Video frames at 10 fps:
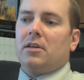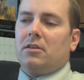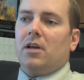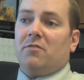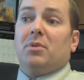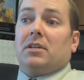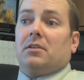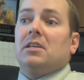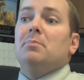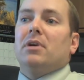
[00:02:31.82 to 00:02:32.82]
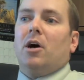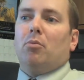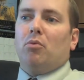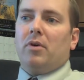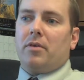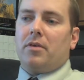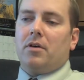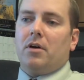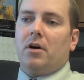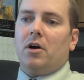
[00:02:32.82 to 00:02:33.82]
I've been keeping up with
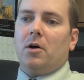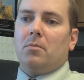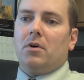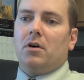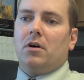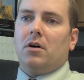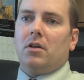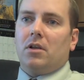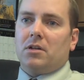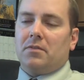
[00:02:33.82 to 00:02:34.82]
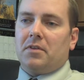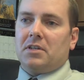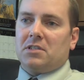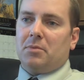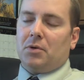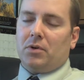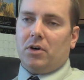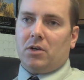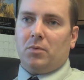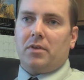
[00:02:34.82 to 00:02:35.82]
a lot of the things that have been going
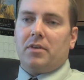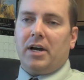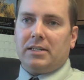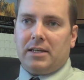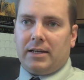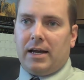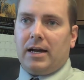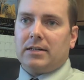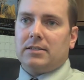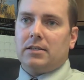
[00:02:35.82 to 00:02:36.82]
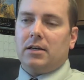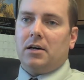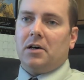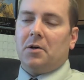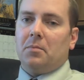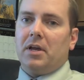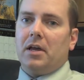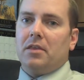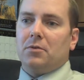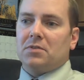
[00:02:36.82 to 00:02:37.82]
on with the High-Tech Act
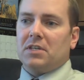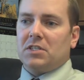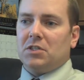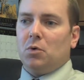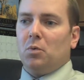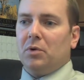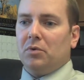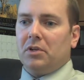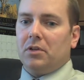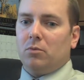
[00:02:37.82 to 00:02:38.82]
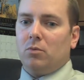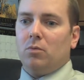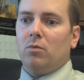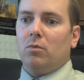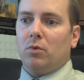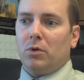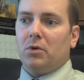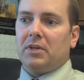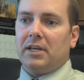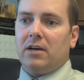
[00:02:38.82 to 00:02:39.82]
and those things. We really were
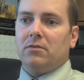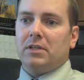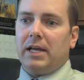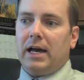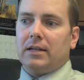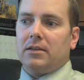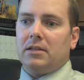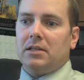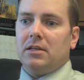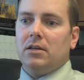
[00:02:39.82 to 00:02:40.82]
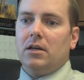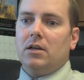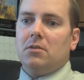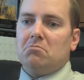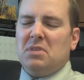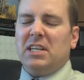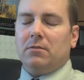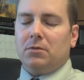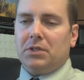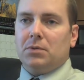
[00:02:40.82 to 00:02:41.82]
looking heavily at the
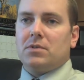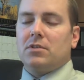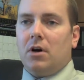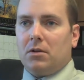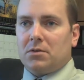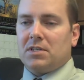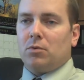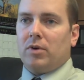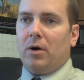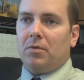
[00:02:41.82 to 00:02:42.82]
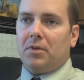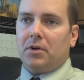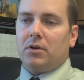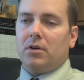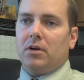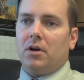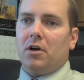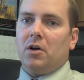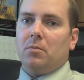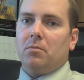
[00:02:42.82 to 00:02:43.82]
meaningful use dollars that were out there
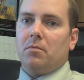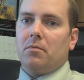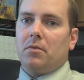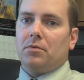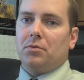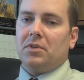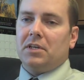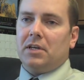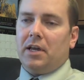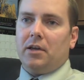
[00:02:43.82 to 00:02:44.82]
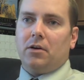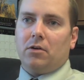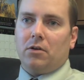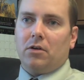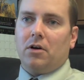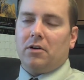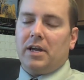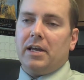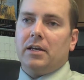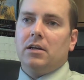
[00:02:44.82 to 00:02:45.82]
through the
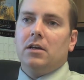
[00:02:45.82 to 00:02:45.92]
AARRA,